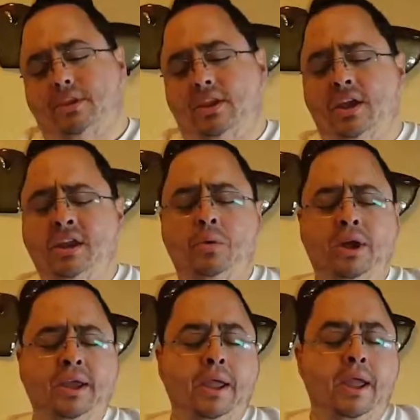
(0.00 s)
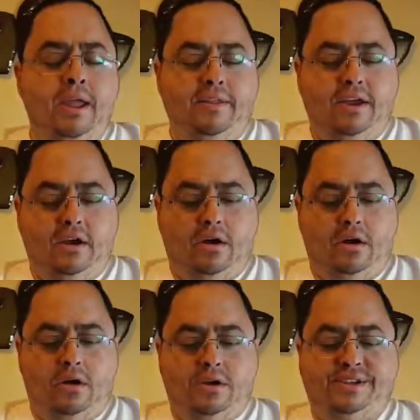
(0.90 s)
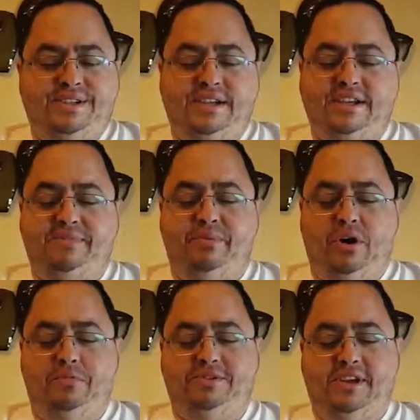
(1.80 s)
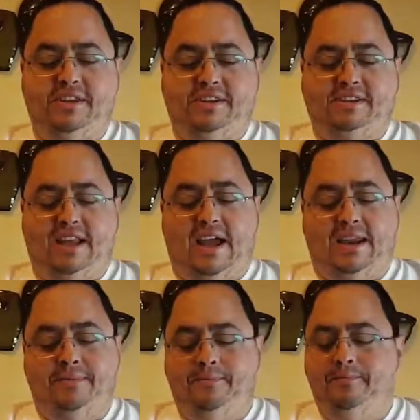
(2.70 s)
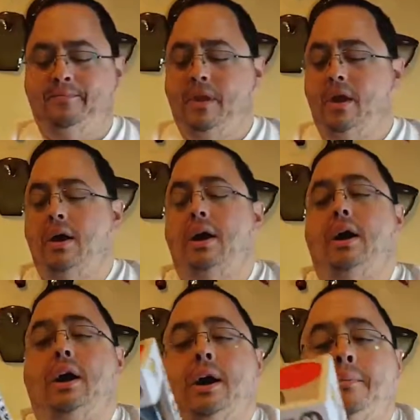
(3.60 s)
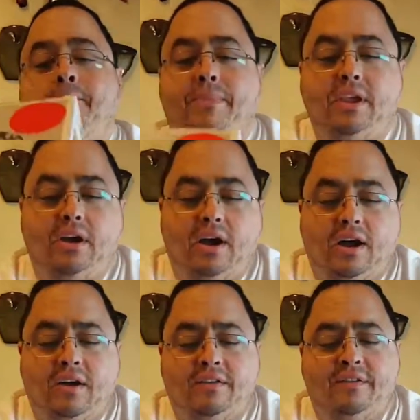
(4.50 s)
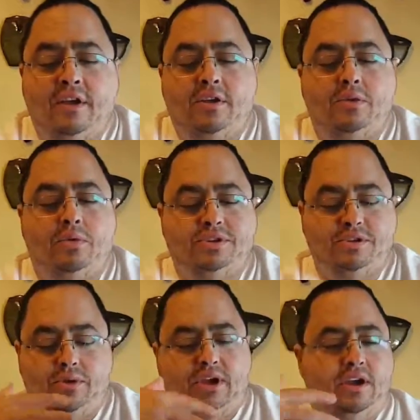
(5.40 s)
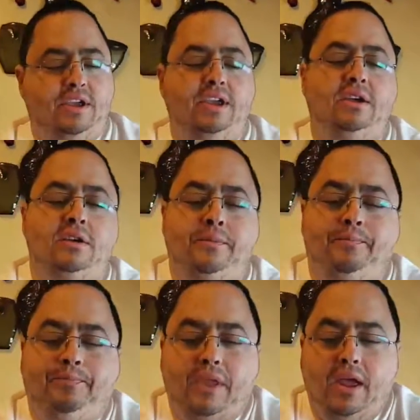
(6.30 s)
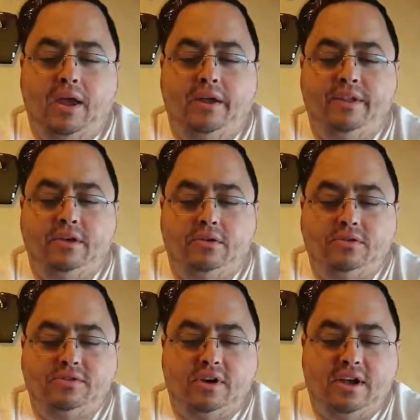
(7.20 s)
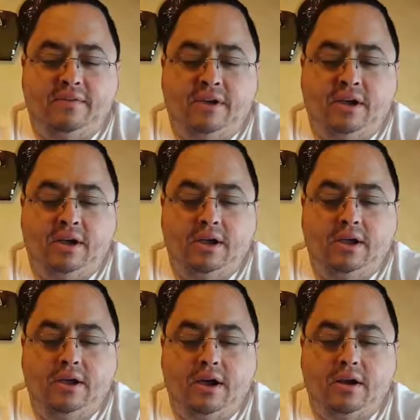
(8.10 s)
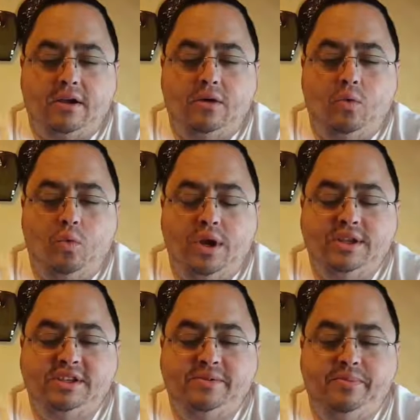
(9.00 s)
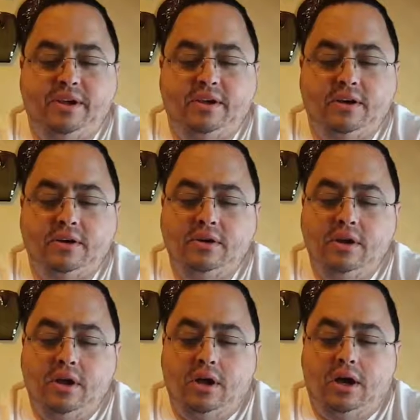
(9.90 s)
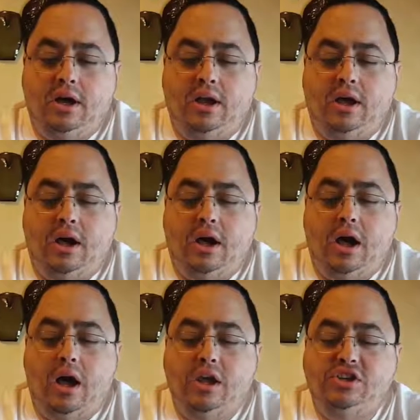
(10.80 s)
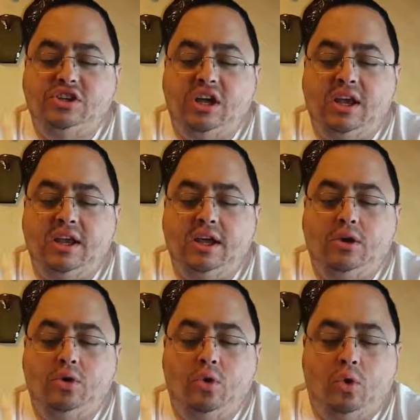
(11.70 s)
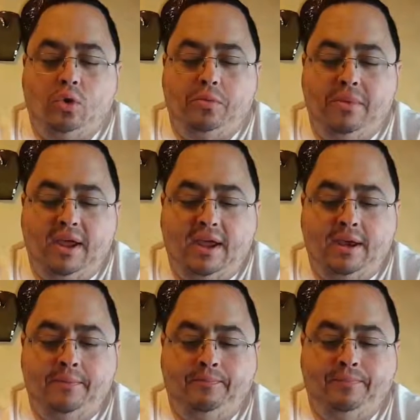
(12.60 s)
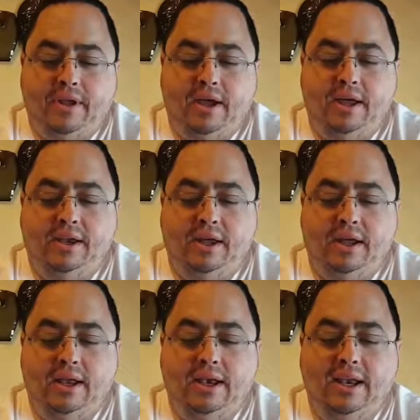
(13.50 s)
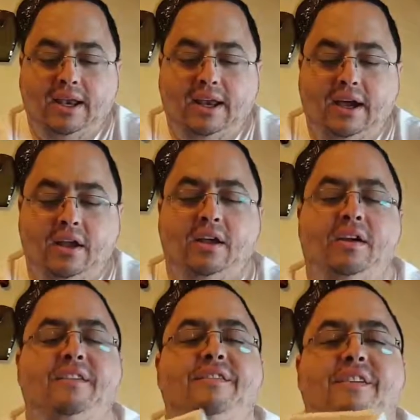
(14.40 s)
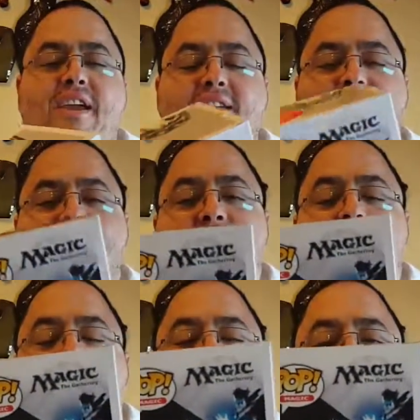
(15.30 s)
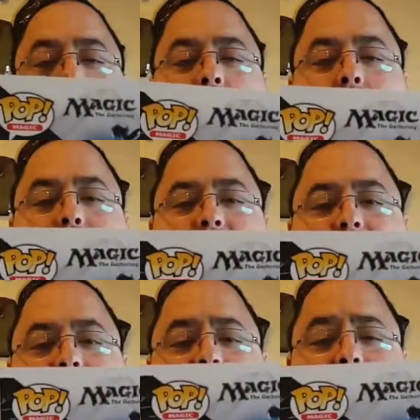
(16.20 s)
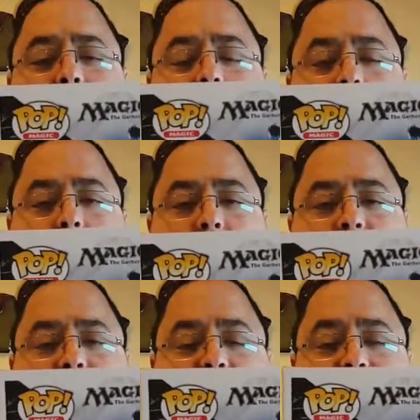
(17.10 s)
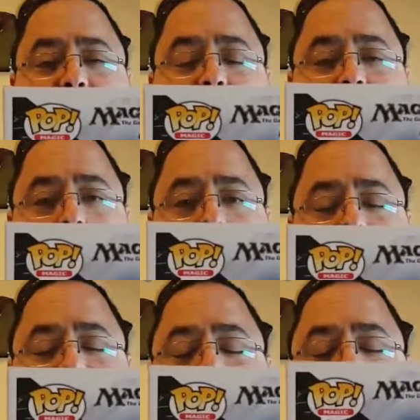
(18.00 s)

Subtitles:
Anyway, there are 6 pops in this line. You have the ones that we got here, and then you also have a Garruk Wind Speaker, an Ajani Goldmane, and a Liliana Vess. Now, on the back here of the box, you see the other ones.